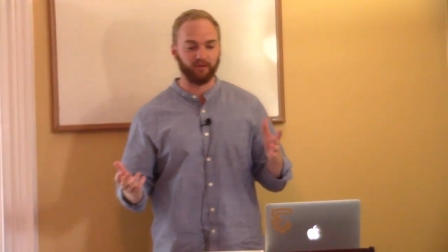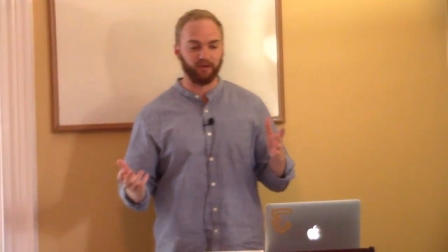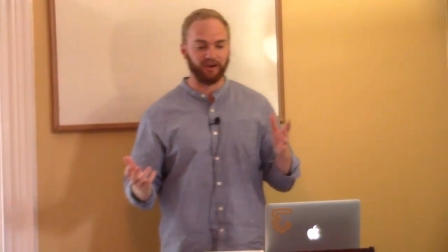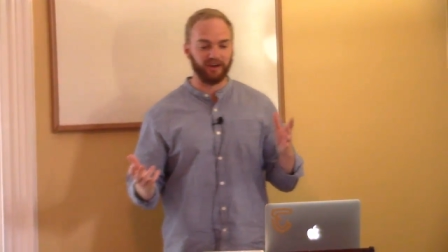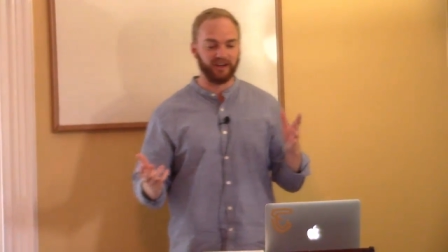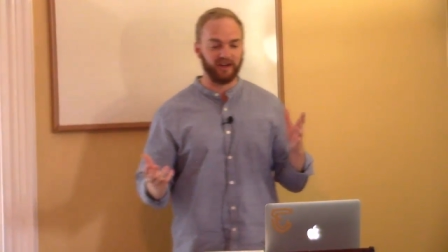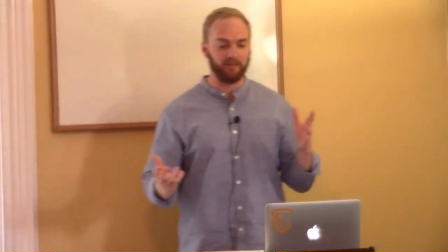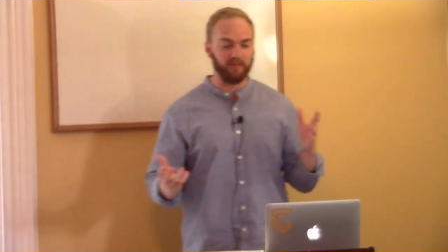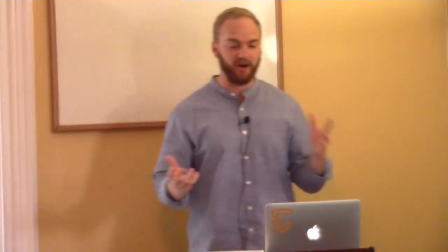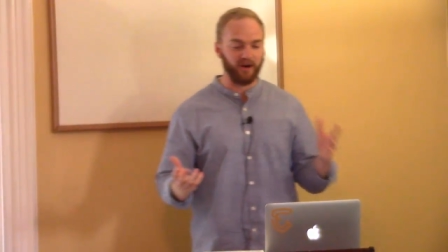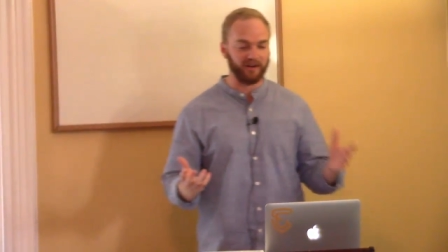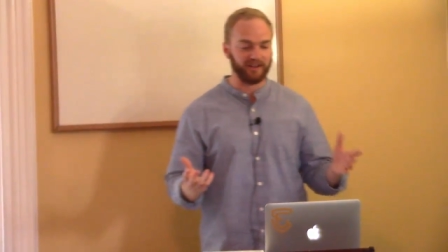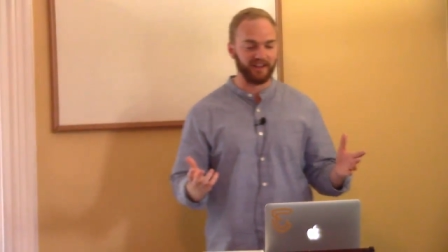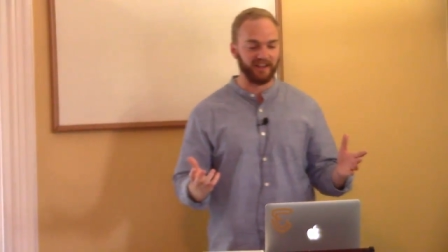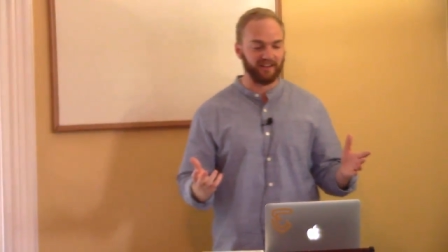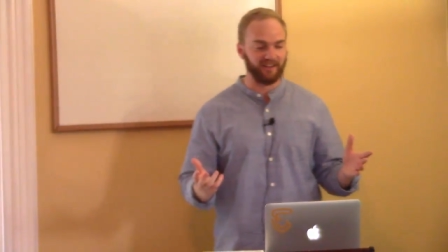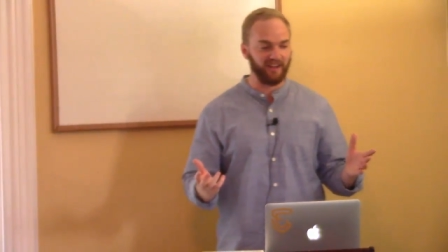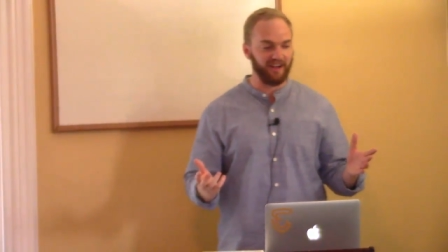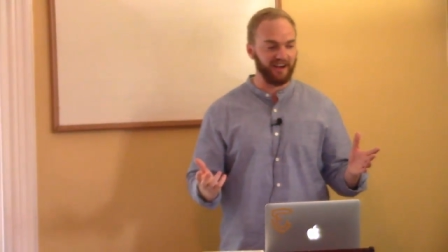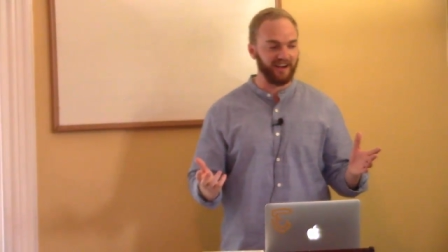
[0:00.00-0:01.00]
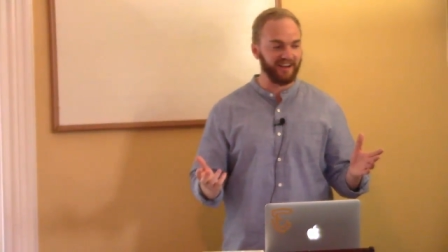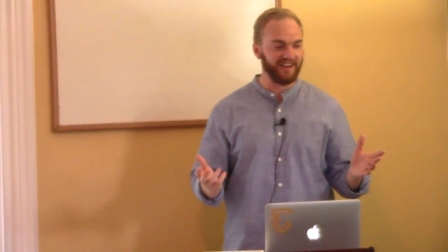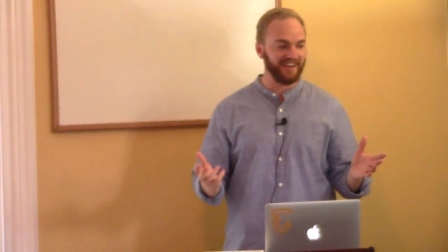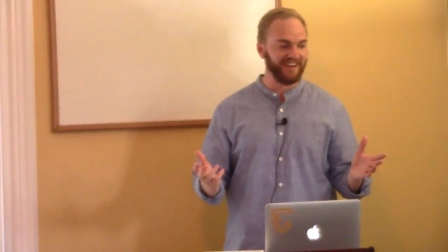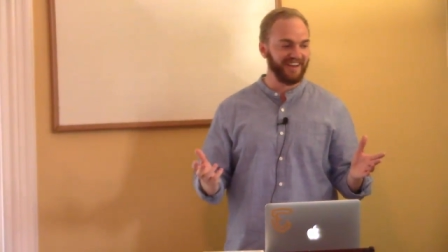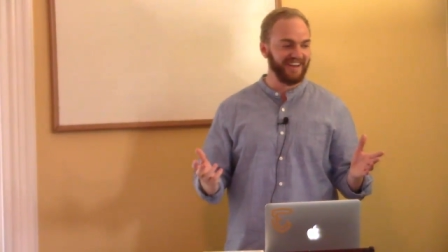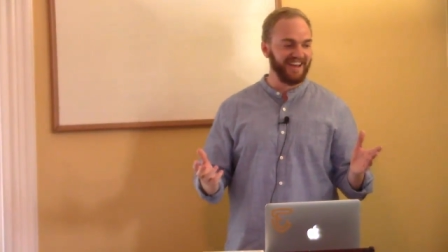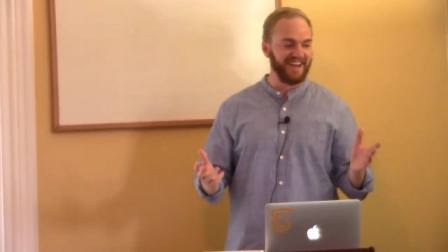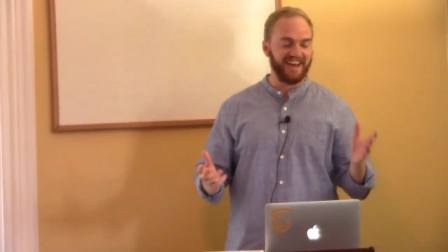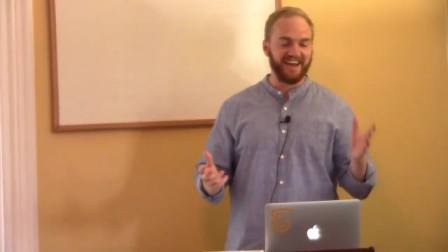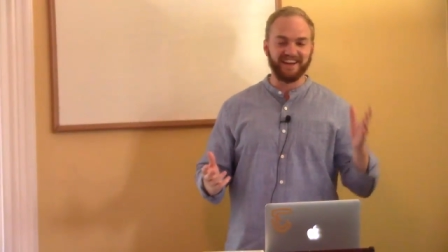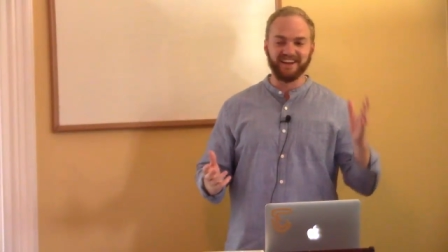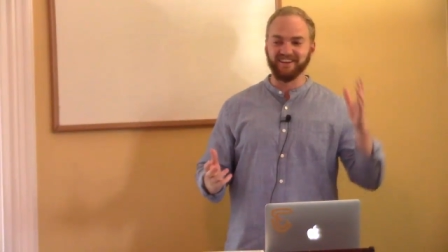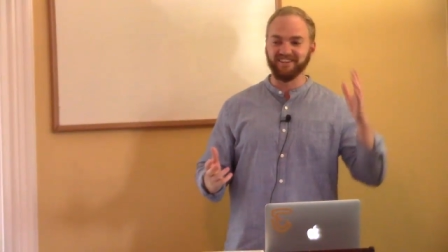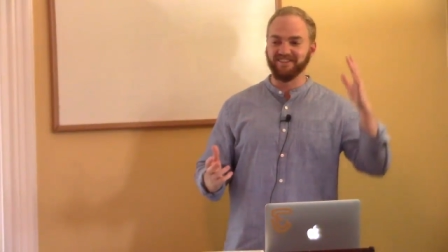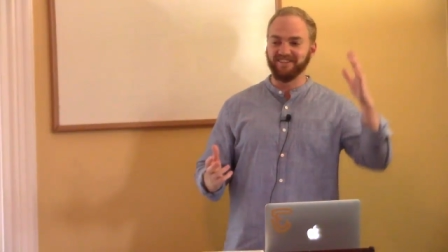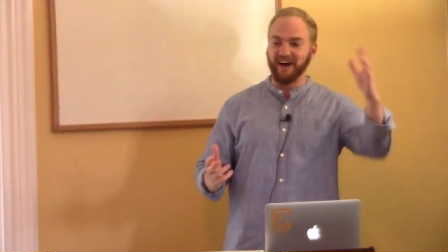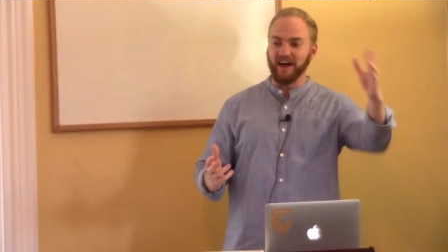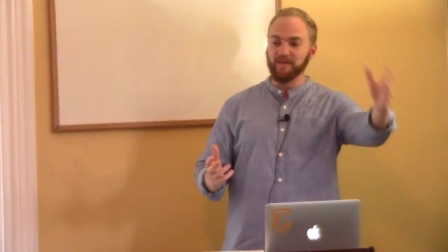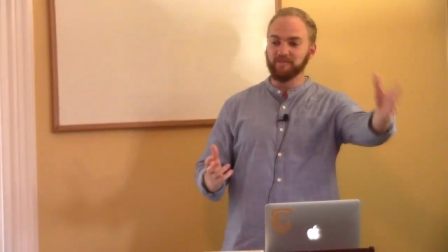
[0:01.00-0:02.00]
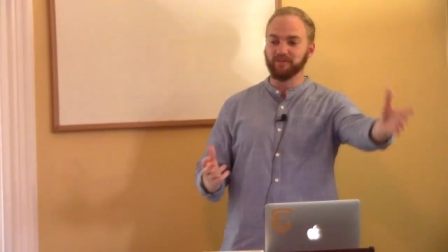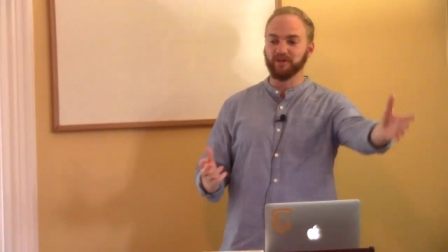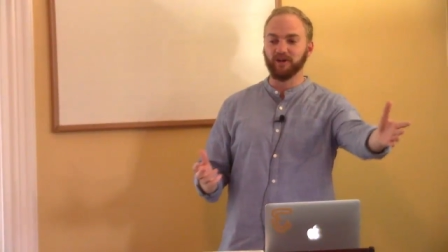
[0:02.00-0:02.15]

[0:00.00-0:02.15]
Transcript: were in a parking lot and a fight